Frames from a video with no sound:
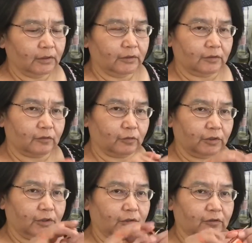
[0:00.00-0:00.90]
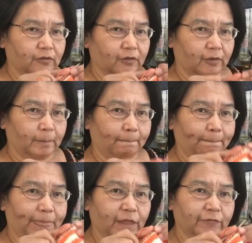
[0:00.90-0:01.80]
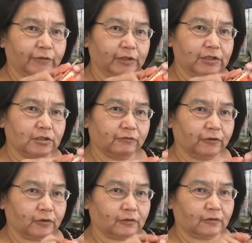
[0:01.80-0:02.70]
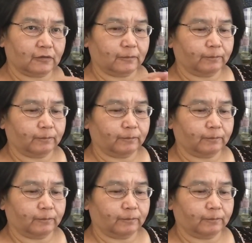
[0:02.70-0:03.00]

This one here is Felicia Fox.